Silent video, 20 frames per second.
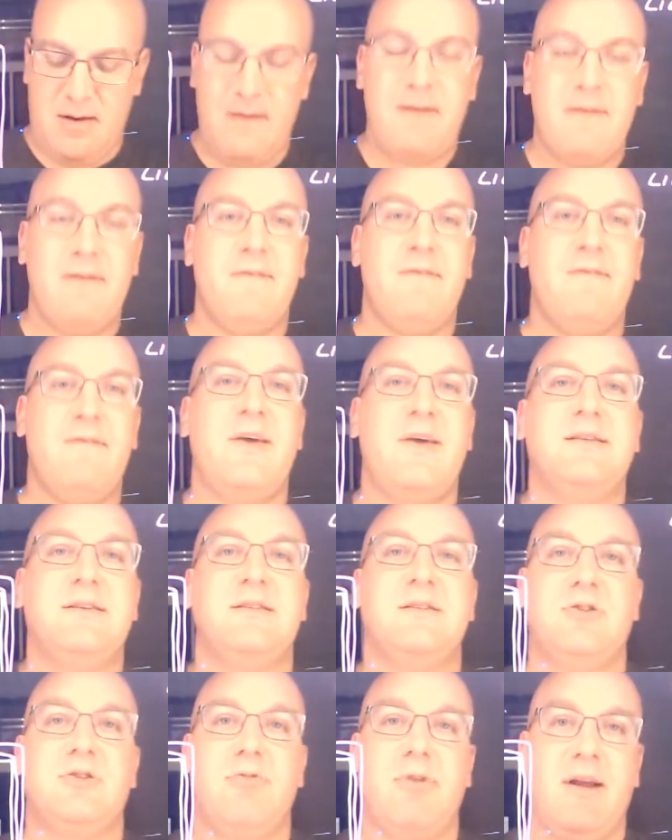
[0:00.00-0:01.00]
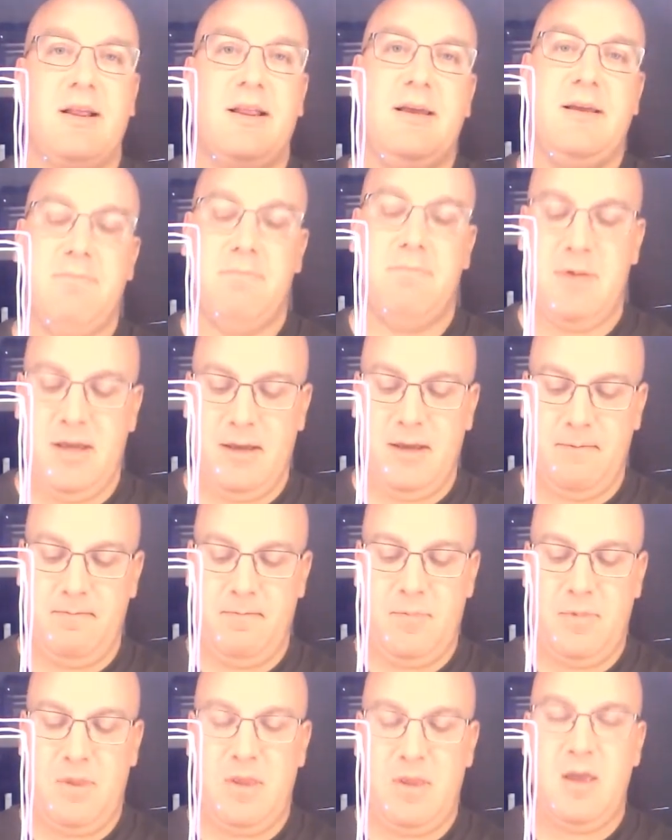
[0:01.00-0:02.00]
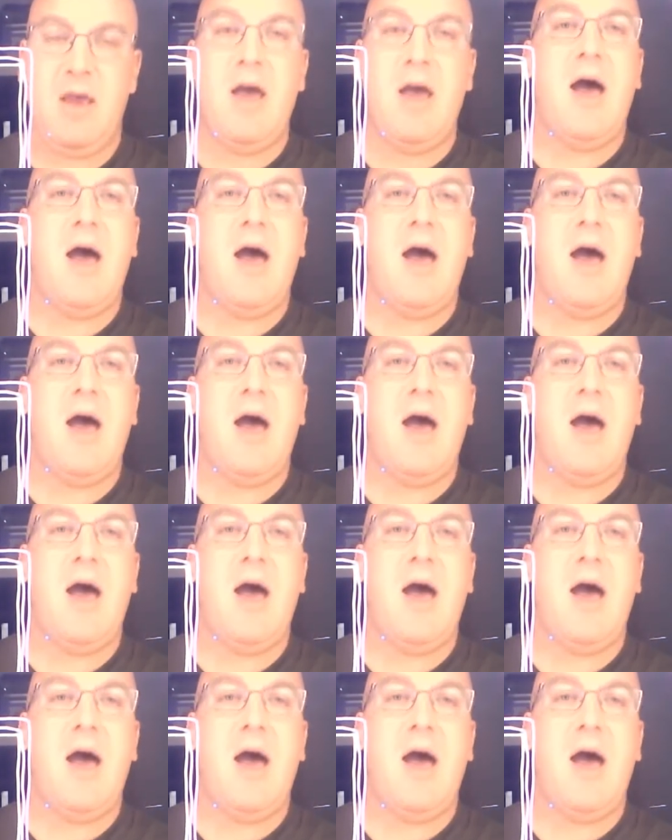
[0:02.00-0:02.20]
faces directly at me. I